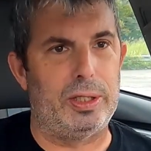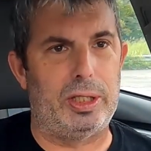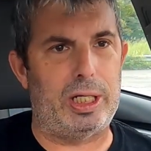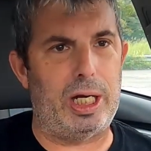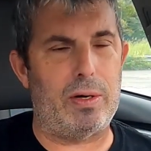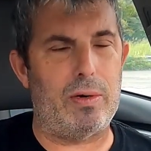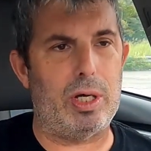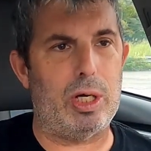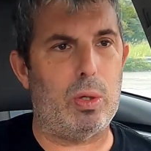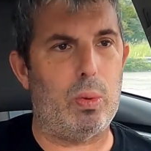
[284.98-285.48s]

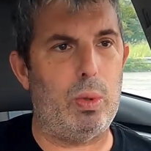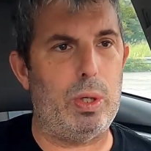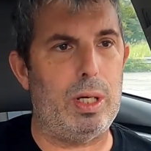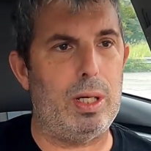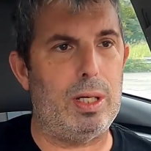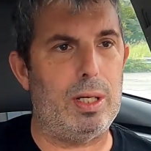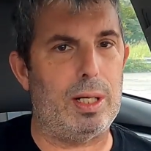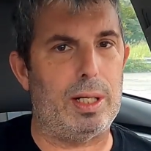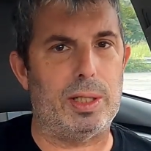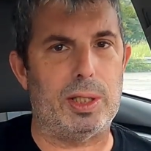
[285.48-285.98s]
Dairy
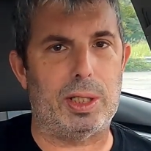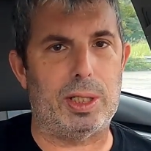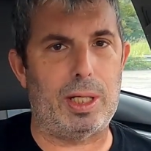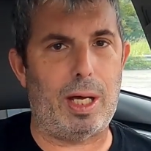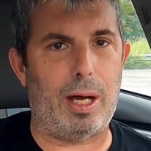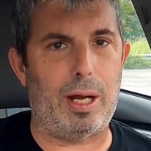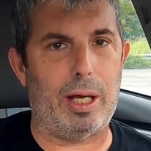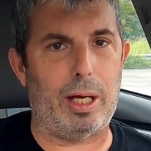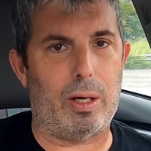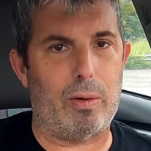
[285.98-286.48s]
Queen and
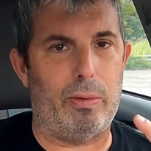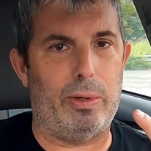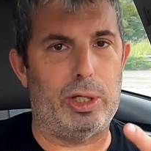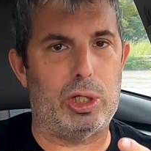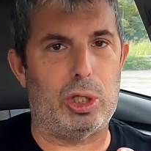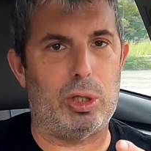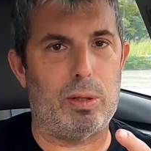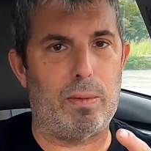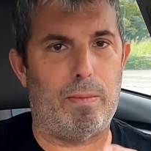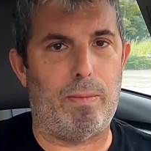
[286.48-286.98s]
Sonic,
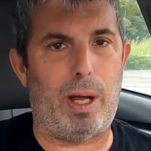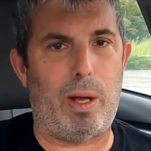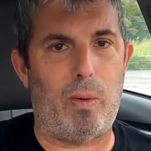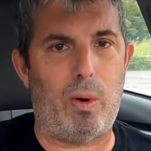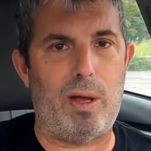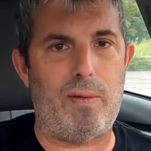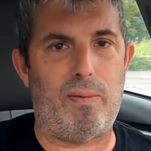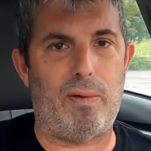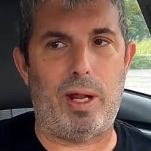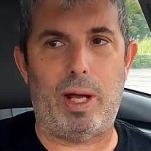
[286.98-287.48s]
which my
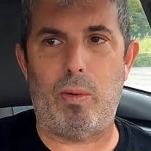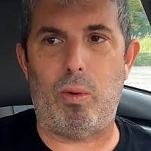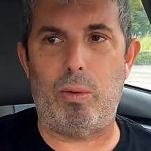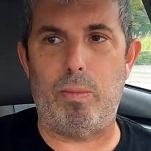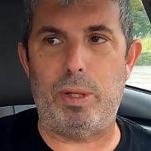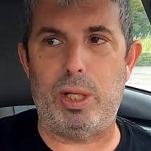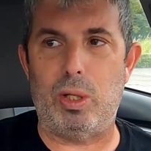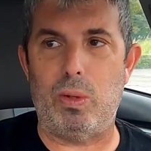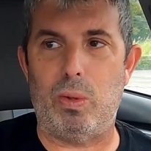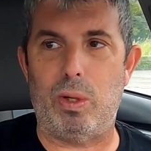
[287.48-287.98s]
wife and I will
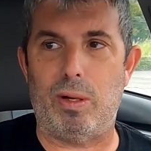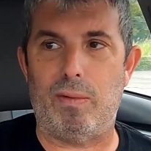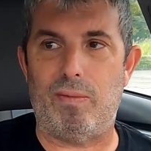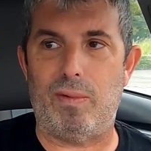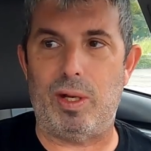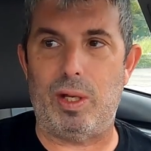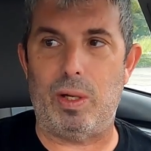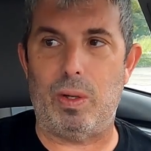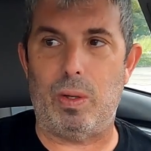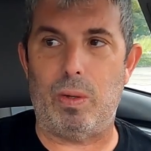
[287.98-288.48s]
be doing a
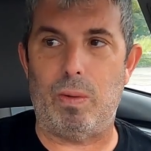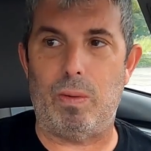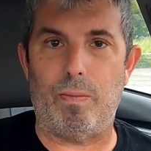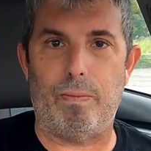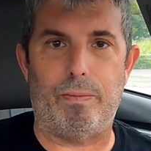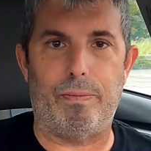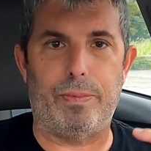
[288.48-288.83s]
video